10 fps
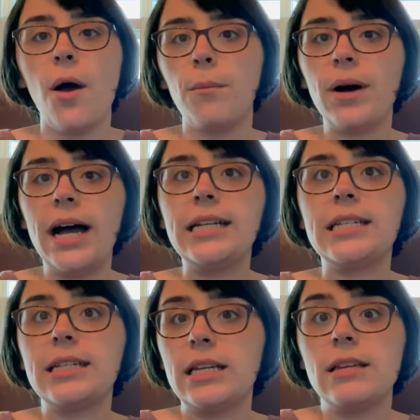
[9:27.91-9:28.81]

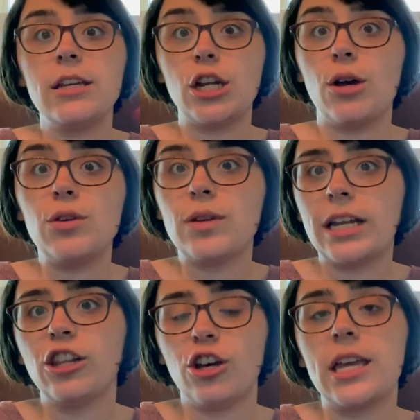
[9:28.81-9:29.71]
but you know, you
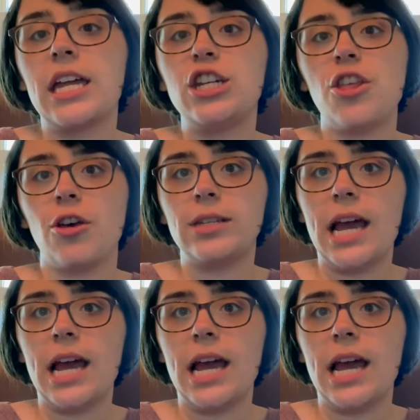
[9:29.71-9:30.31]
can look into those